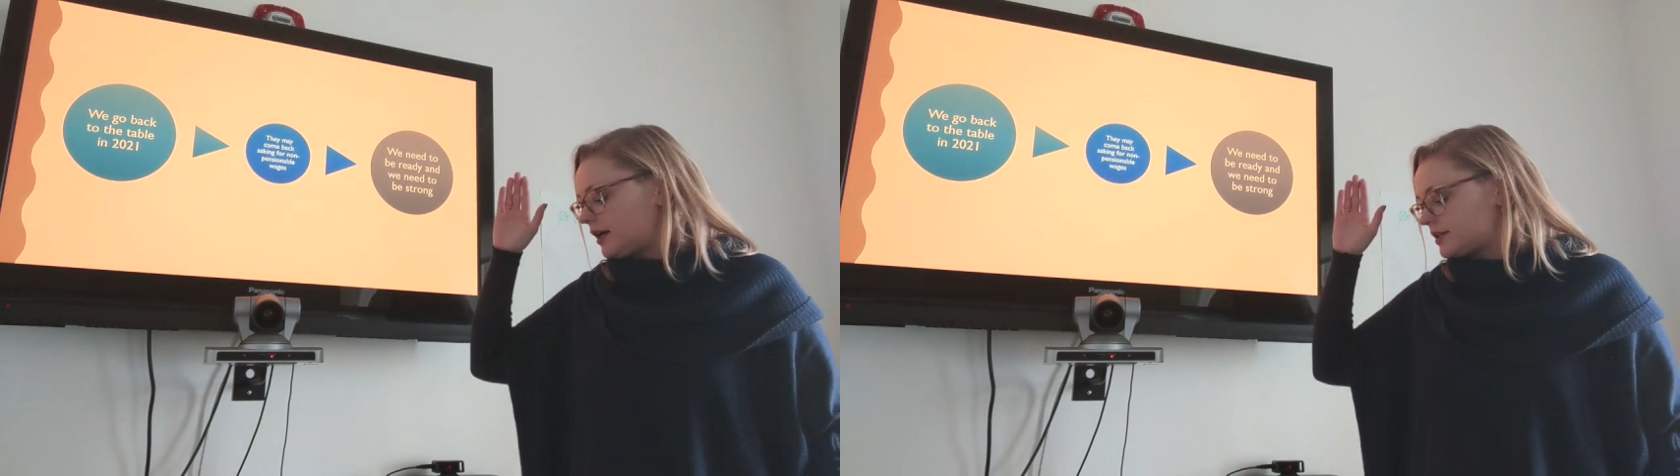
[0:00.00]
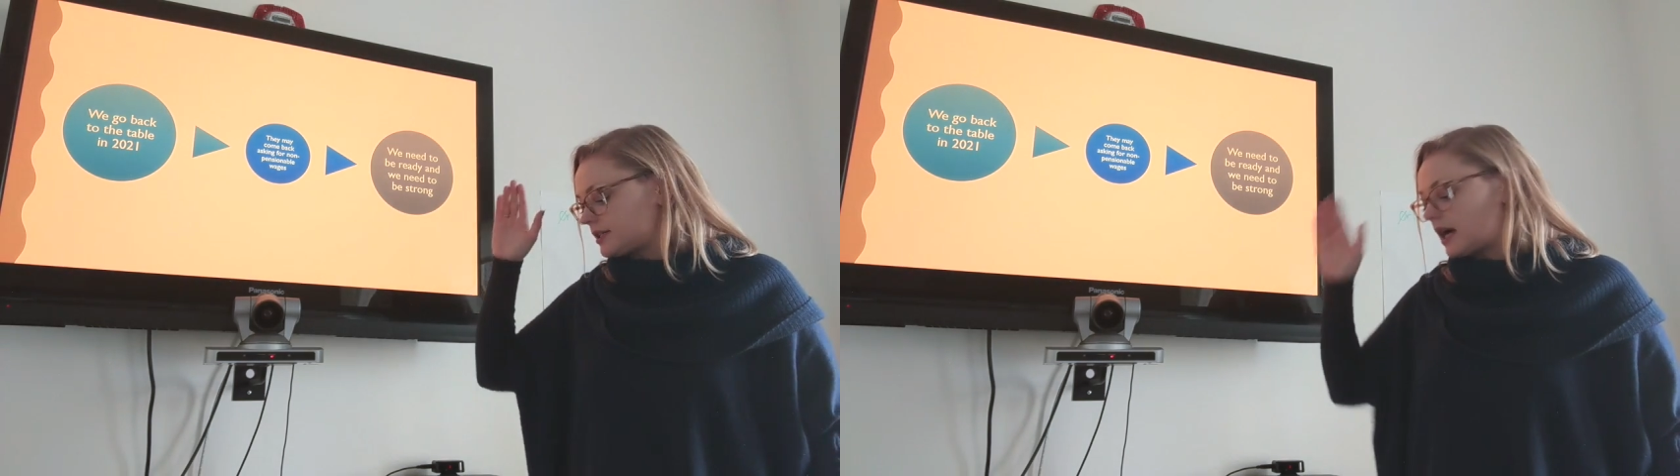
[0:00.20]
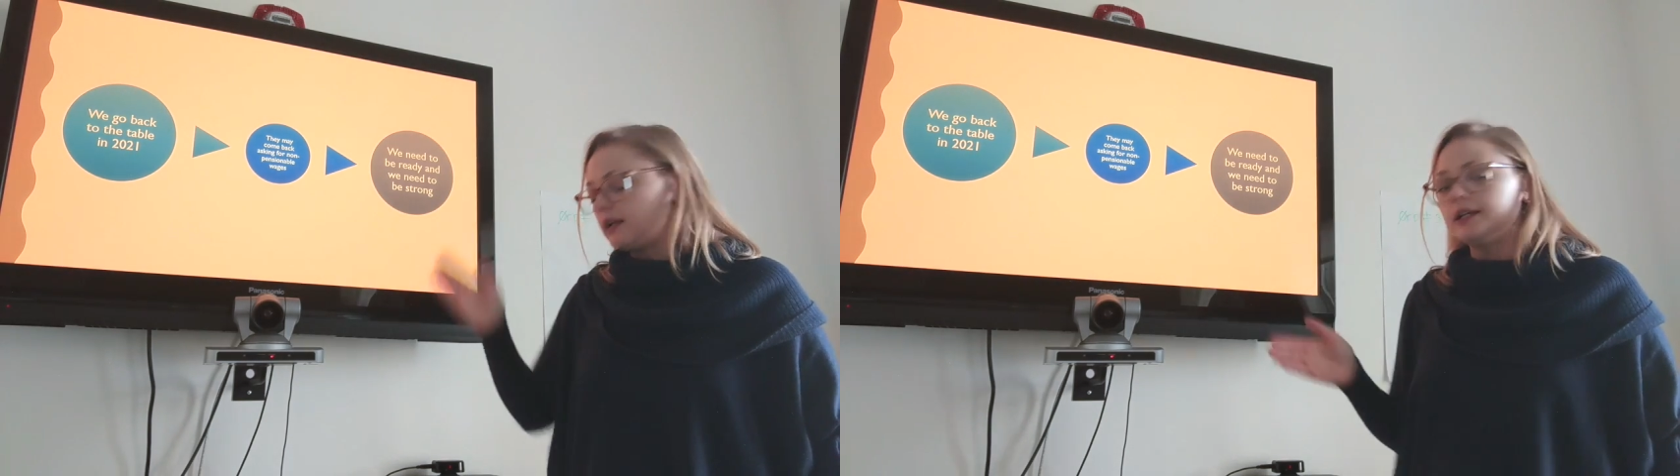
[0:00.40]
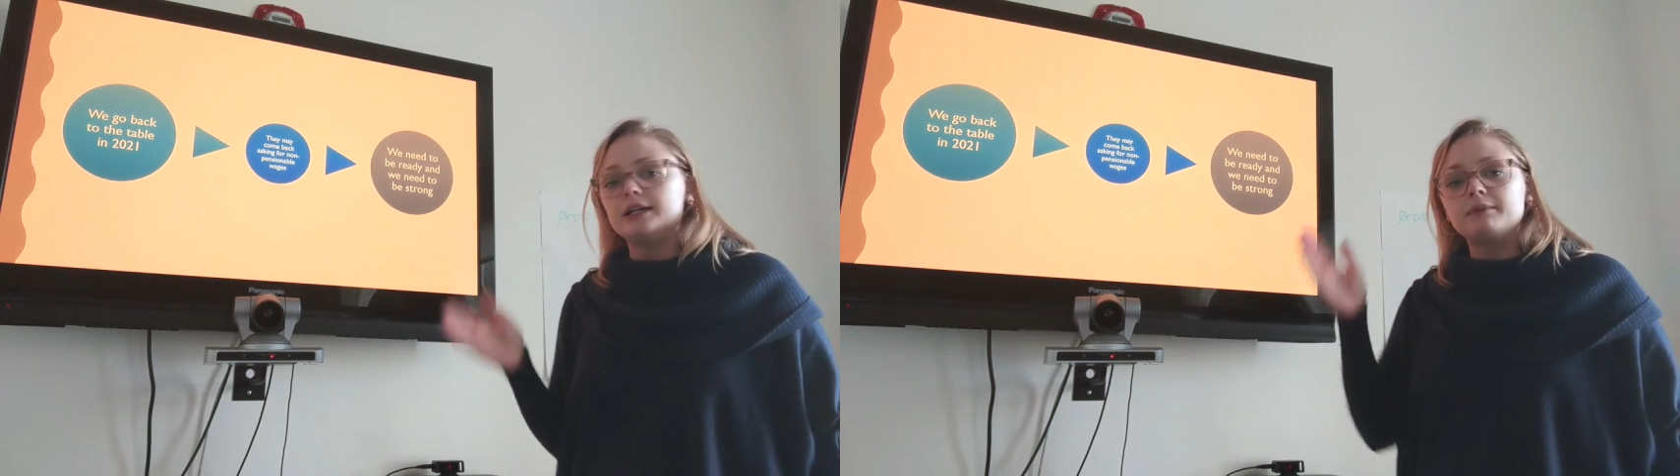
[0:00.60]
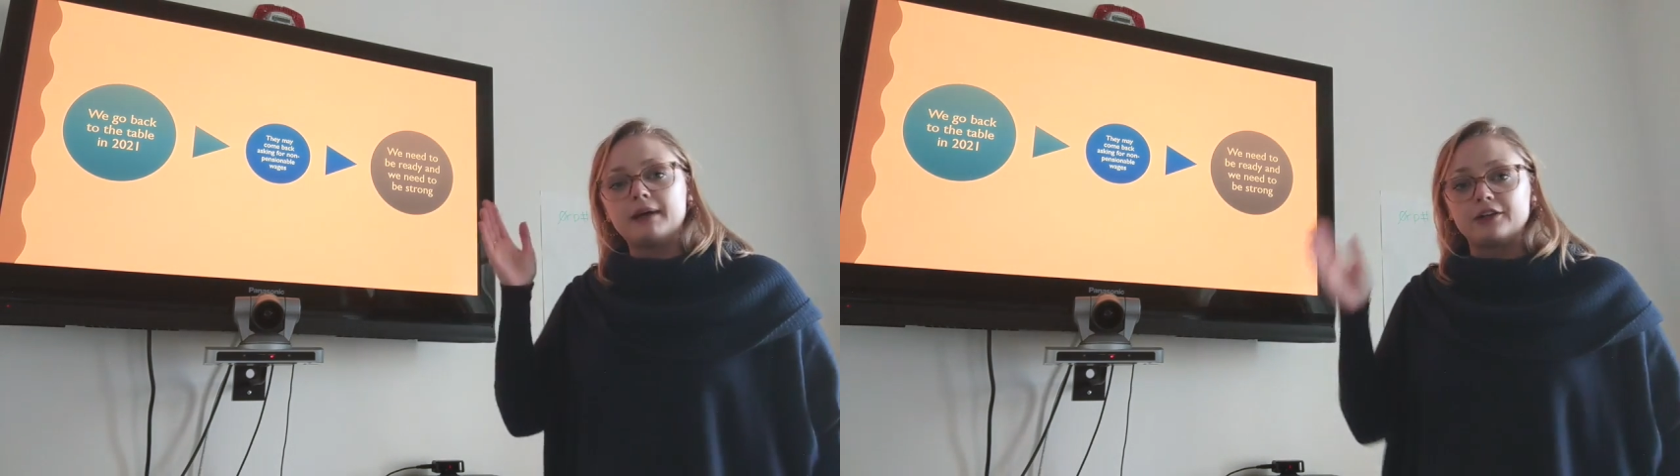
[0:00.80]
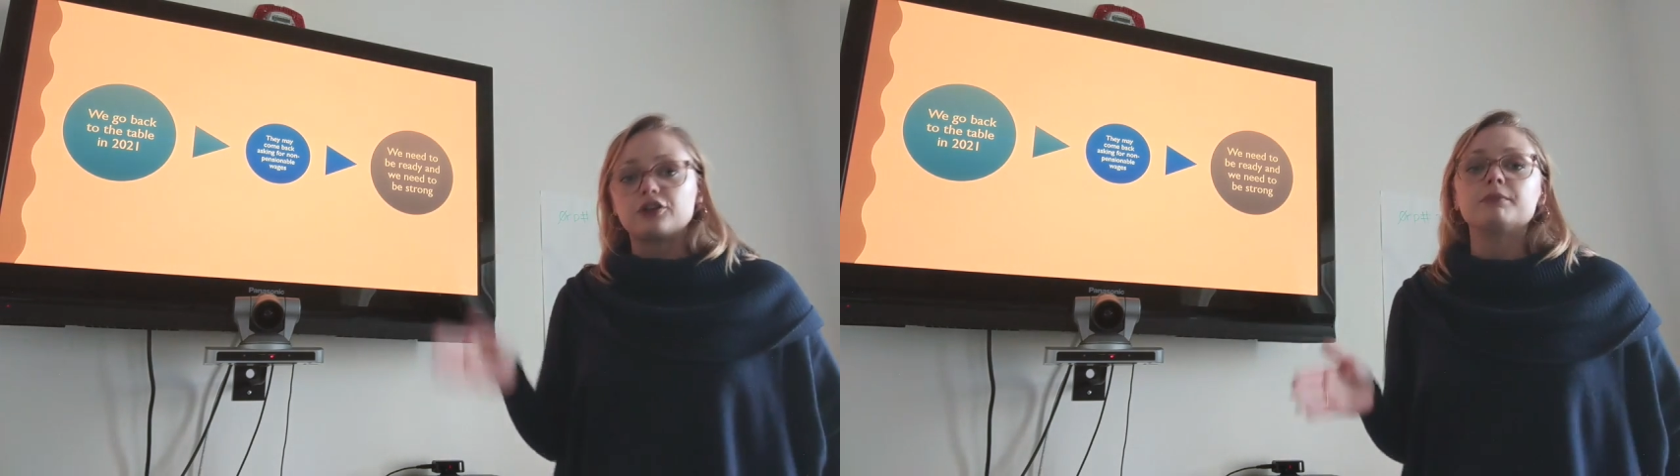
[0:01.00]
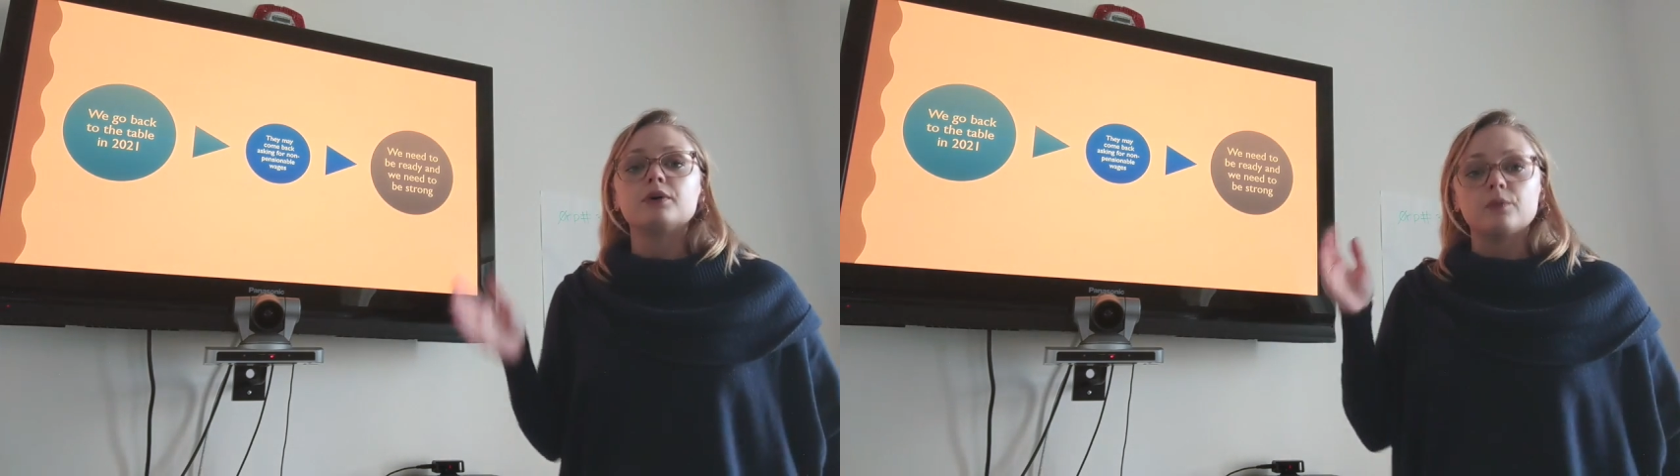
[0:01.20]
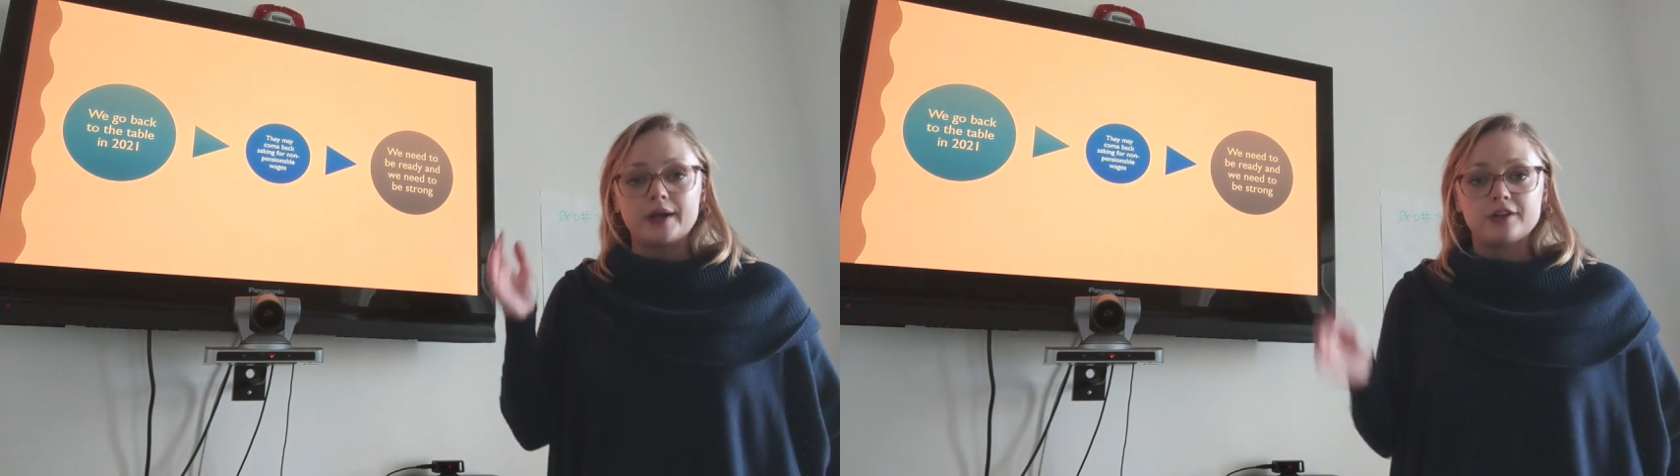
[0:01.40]
a solid
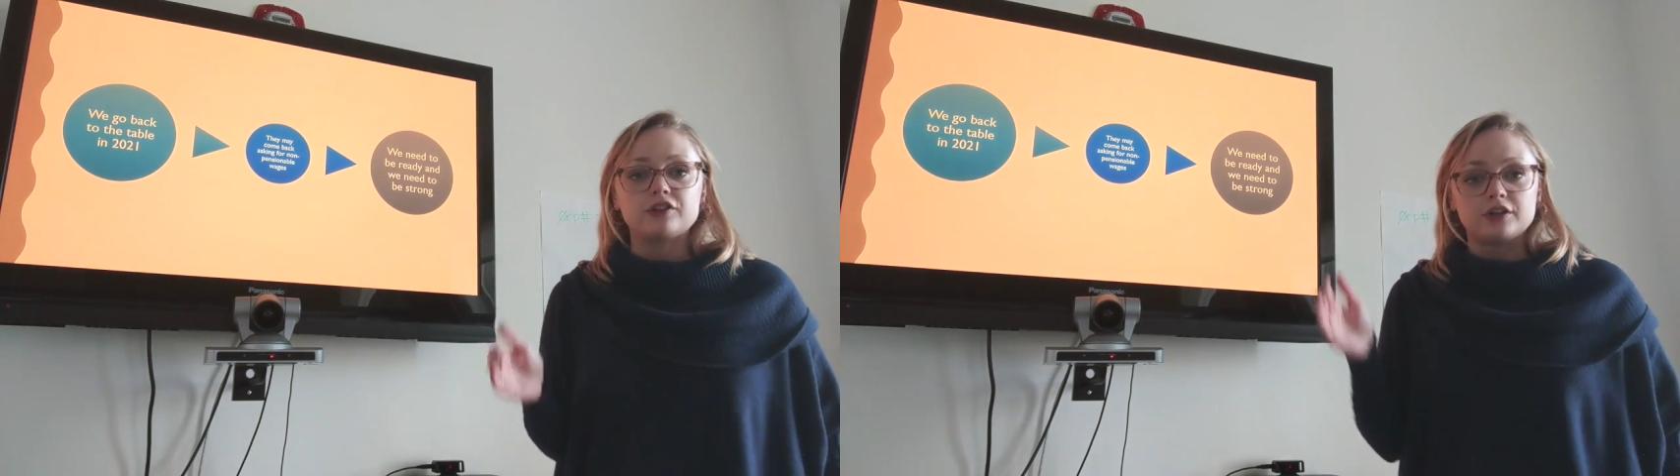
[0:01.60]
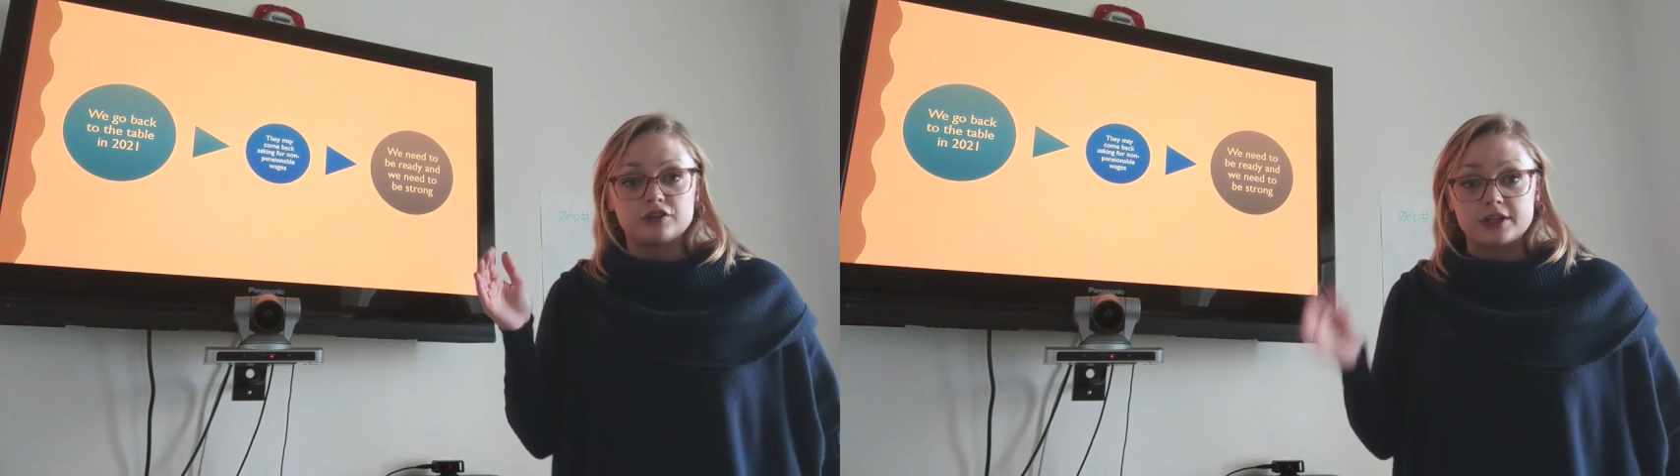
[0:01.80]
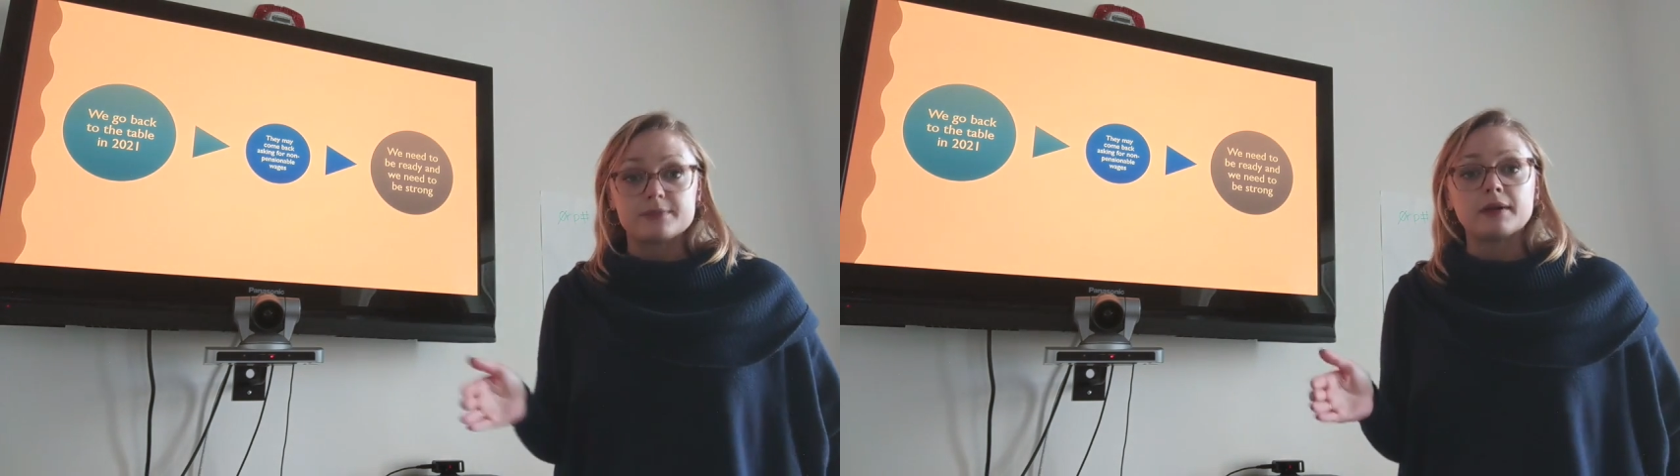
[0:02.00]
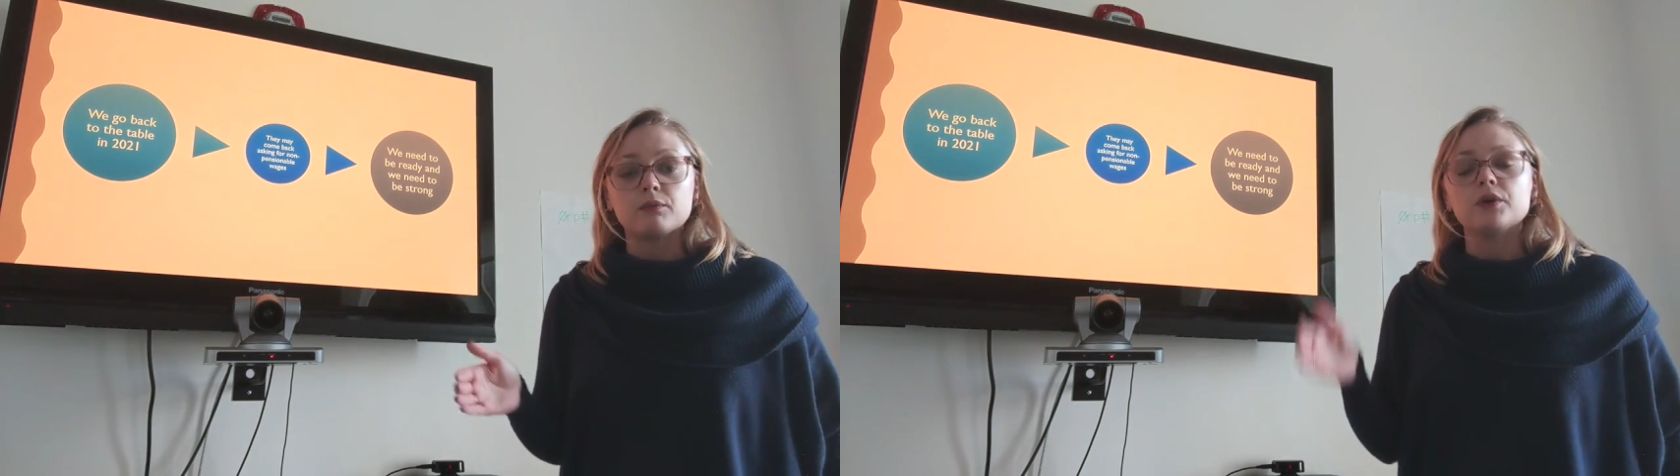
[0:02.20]
pensionable wage adjustment.